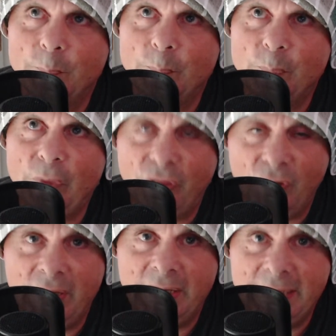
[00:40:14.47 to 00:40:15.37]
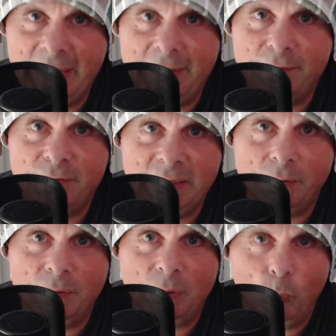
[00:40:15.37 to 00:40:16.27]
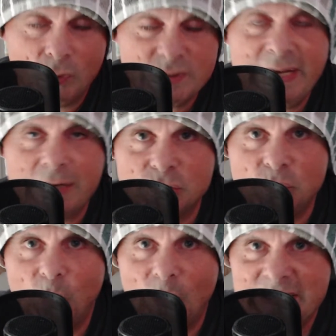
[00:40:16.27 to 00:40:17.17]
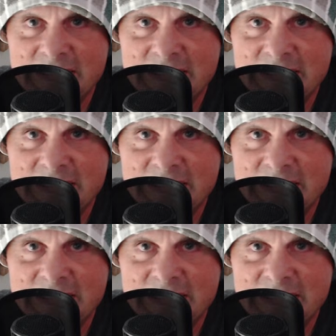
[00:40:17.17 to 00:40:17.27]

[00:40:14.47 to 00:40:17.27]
the 30k video that was the extra one isn't